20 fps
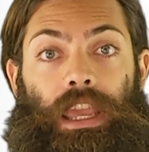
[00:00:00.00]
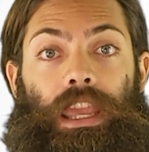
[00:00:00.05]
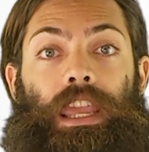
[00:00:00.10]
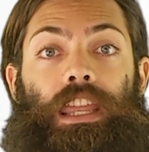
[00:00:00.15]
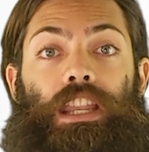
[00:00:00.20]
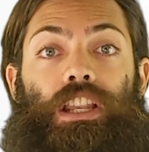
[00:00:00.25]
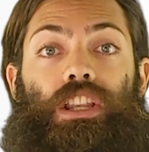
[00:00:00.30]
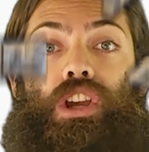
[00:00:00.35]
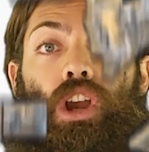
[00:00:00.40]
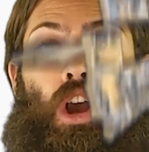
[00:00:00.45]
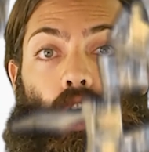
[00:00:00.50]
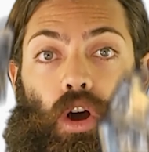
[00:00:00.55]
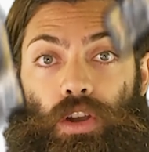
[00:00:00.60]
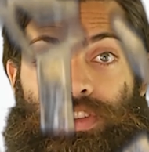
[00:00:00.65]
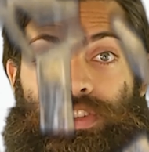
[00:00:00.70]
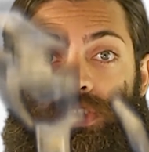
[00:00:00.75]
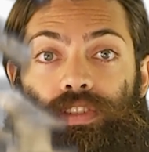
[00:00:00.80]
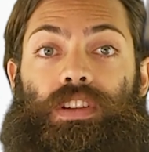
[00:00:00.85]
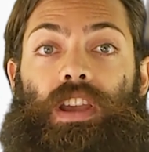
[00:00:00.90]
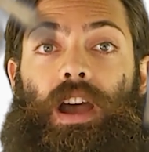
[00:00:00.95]
It
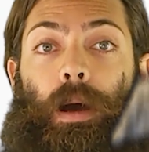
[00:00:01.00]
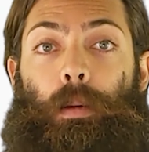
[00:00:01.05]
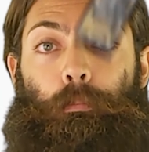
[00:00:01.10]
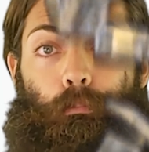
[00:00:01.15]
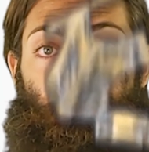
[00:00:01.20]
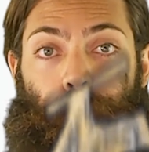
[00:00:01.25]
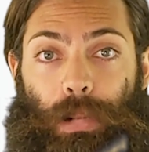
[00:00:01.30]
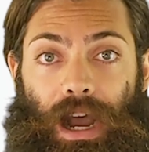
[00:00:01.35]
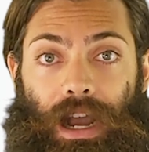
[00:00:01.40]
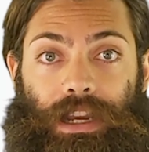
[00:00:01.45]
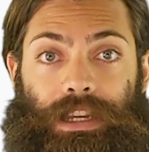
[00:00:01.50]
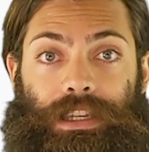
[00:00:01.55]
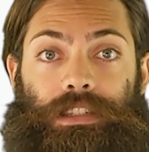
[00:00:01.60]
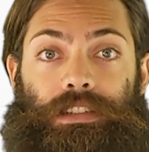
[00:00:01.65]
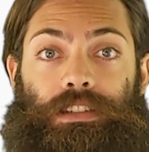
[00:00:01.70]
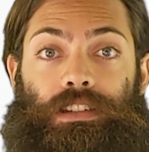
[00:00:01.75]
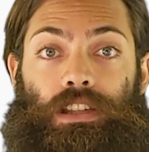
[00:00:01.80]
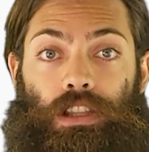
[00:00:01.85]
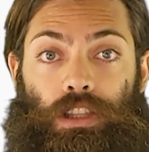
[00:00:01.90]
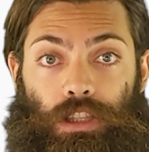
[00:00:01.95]
costs a
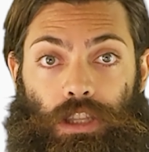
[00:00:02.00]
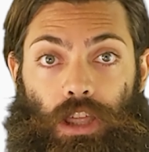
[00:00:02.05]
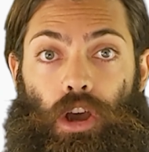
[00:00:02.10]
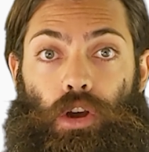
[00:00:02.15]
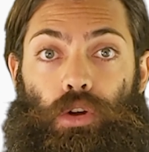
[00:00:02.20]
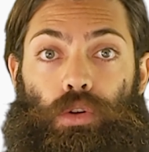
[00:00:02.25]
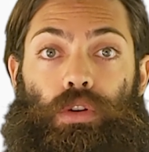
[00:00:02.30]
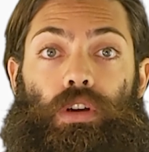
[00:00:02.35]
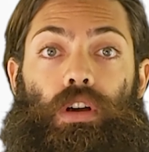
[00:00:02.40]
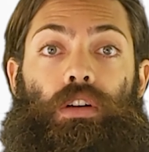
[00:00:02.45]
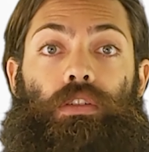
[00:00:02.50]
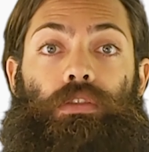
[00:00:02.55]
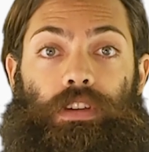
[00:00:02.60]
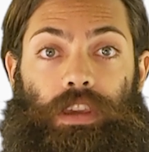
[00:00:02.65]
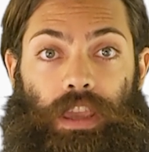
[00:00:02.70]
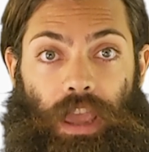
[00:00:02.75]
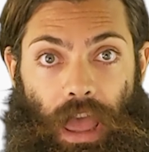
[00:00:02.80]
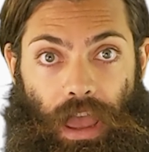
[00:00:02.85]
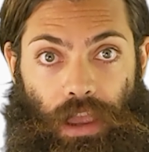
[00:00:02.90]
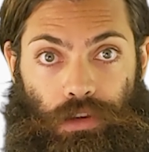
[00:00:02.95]
bucket load
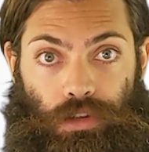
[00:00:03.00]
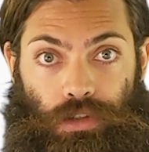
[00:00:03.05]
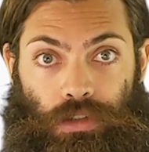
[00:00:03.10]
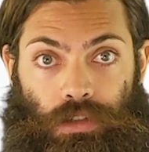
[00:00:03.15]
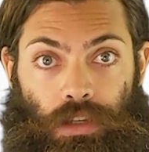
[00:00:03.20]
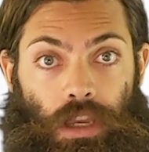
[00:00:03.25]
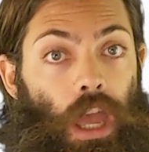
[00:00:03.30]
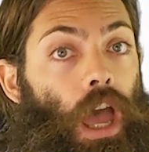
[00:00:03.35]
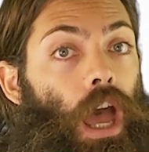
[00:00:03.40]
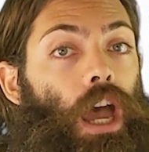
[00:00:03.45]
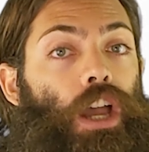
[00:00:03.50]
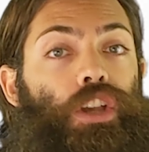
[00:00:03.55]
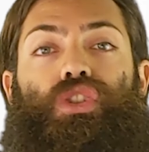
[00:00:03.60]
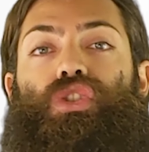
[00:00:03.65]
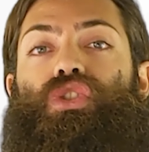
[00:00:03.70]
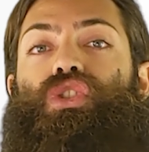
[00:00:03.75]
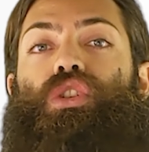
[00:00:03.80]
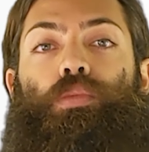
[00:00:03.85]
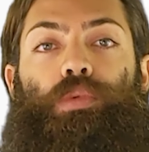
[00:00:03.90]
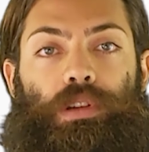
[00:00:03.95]
of cash, a
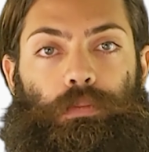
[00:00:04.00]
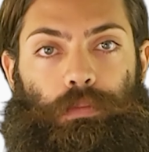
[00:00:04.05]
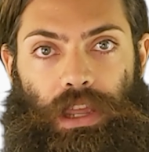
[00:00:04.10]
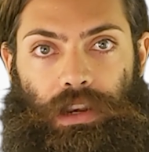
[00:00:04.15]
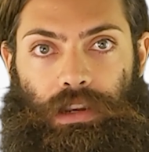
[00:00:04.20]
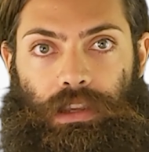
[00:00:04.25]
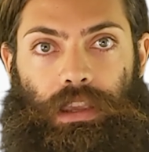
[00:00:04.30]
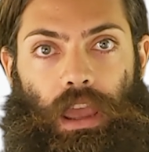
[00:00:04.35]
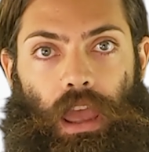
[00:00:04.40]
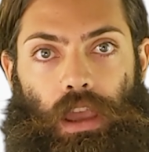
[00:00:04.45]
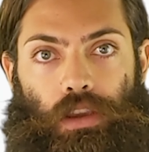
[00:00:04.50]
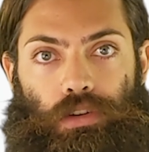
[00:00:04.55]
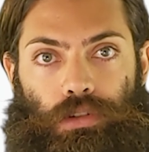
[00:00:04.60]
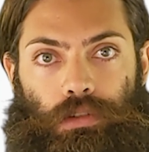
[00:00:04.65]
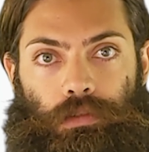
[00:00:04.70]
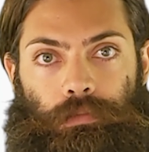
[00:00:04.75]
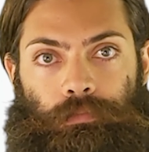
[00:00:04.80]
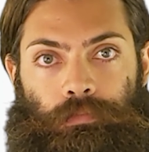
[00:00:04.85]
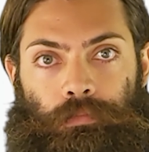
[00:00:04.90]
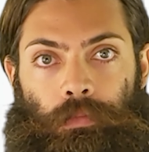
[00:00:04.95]
stupid amount of
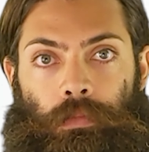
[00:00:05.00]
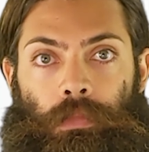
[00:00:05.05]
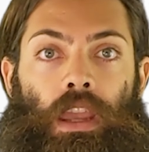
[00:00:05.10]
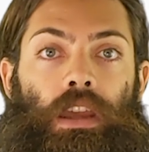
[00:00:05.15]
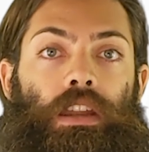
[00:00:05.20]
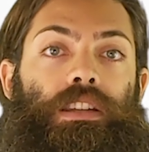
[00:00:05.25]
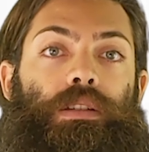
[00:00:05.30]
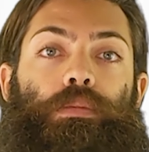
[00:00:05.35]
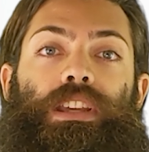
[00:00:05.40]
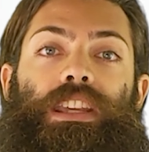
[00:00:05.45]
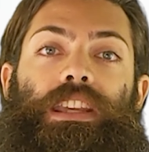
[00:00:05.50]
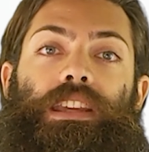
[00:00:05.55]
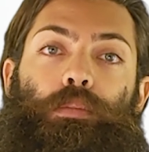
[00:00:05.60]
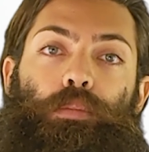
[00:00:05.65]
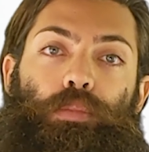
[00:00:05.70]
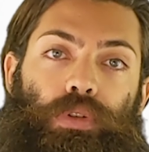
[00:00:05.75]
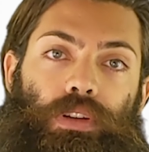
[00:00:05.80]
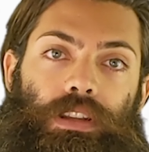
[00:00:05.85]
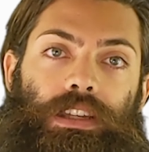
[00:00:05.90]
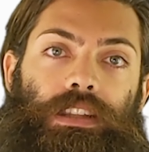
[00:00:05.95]
cash. To be
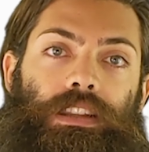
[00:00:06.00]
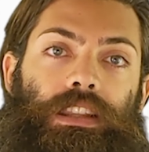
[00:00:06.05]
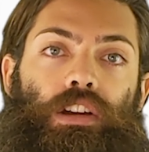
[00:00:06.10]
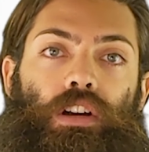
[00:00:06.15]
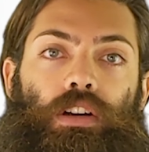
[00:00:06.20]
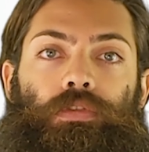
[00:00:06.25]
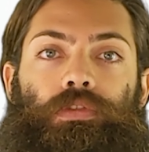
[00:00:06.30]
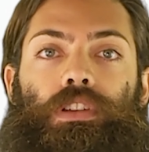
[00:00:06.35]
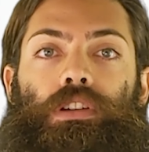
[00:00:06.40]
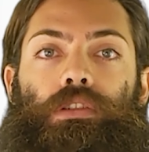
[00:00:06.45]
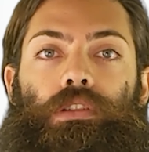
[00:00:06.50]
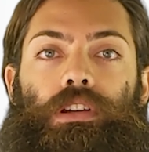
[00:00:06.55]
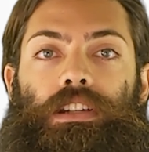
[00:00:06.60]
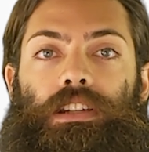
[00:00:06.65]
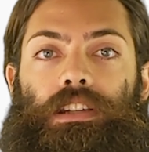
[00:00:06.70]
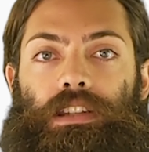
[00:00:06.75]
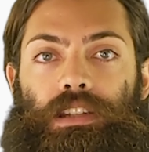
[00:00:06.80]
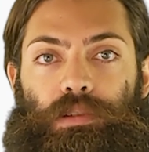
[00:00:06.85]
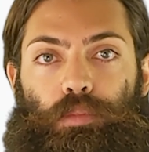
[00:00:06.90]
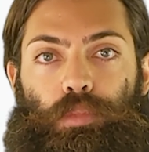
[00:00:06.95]
completely off the grid
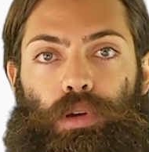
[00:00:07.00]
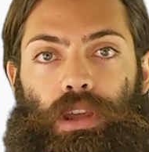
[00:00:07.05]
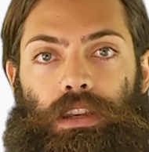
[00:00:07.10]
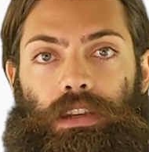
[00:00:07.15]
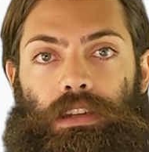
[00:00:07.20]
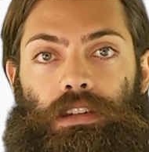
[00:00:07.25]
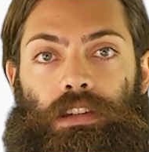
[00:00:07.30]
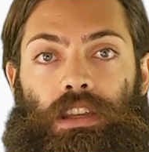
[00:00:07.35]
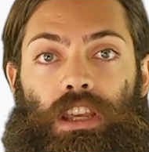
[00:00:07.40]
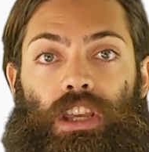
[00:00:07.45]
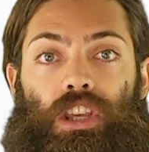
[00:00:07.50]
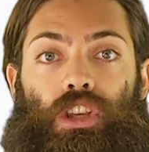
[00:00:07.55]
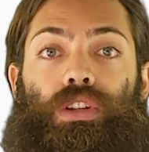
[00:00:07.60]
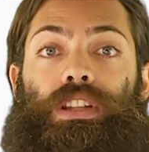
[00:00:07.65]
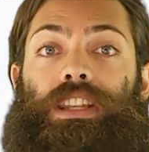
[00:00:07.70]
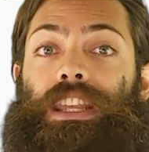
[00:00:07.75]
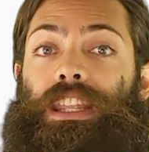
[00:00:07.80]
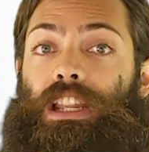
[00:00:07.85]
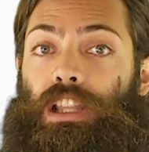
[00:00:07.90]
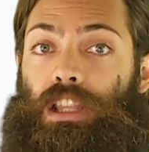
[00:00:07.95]
and independent,
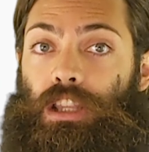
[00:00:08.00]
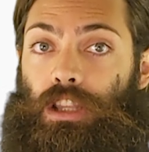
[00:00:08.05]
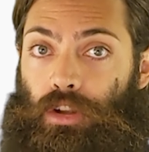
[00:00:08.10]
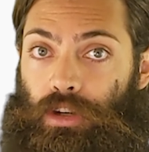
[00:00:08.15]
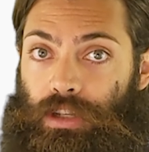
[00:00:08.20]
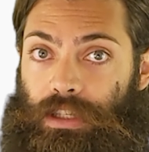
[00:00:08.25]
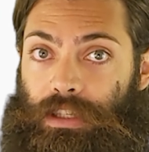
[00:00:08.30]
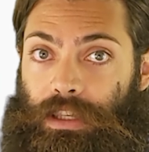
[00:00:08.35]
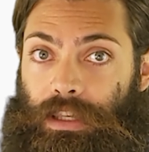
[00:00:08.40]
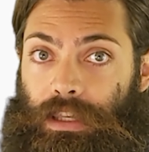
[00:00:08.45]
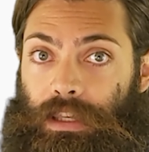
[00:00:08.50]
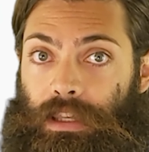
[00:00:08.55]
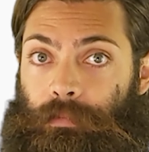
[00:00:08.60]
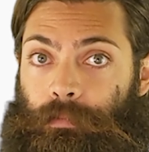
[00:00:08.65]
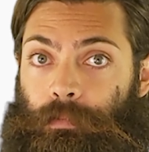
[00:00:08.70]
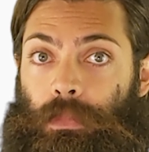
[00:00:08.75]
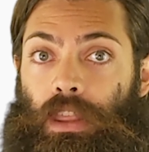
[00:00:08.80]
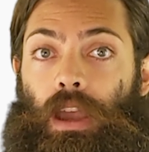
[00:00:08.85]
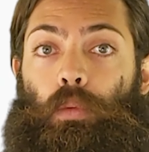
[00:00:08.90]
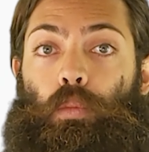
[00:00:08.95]
you need a lot of
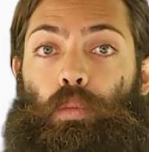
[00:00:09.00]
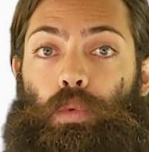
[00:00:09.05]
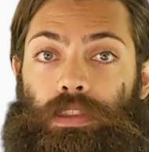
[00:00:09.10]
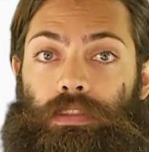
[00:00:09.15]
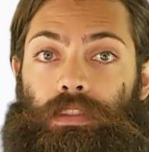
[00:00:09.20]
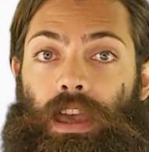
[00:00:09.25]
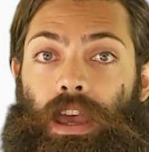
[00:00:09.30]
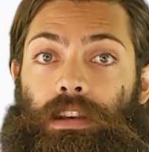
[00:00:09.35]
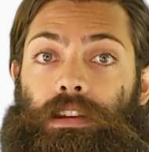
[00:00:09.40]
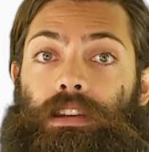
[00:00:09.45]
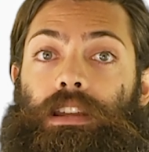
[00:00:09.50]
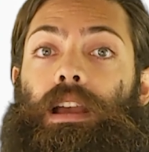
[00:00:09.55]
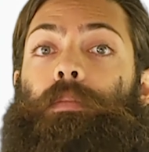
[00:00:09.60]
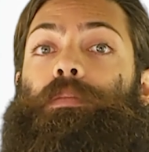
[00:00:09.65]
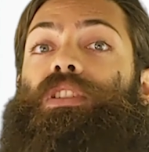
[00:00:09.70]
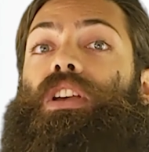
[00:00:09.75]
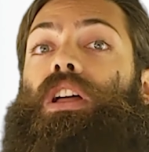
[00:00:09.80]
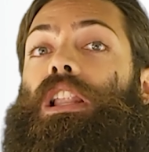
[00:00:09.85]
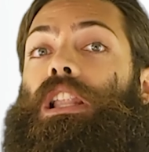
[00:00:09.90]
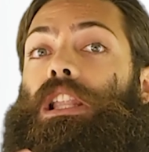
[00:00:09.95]
gear, and with that
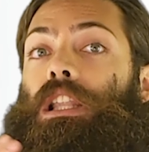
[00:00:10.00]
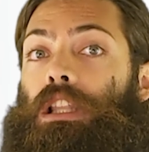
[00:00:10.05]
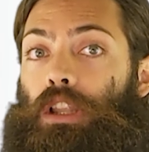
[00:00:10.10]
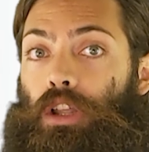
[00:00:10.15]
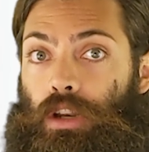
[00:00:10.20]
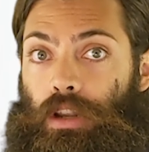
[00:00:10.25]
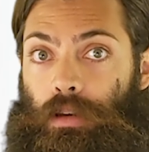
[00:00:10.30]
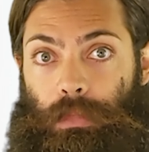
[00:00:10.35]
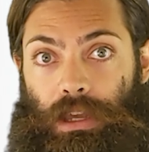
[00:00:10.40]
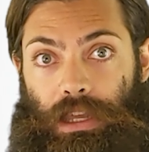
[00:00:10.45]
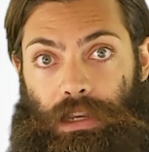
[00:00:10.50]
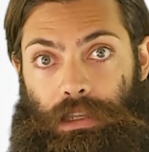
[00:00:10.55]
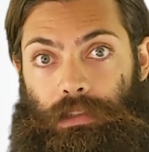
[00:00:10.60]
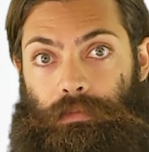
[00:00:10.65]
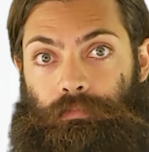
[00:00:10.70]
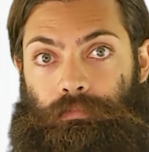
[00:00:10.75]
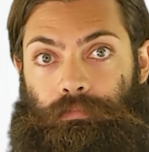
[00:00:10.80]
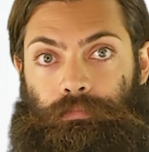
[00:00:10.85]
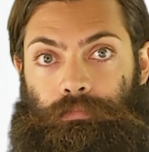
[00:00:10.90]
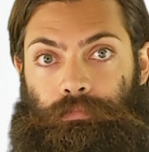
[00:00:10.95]
comes a lot of money.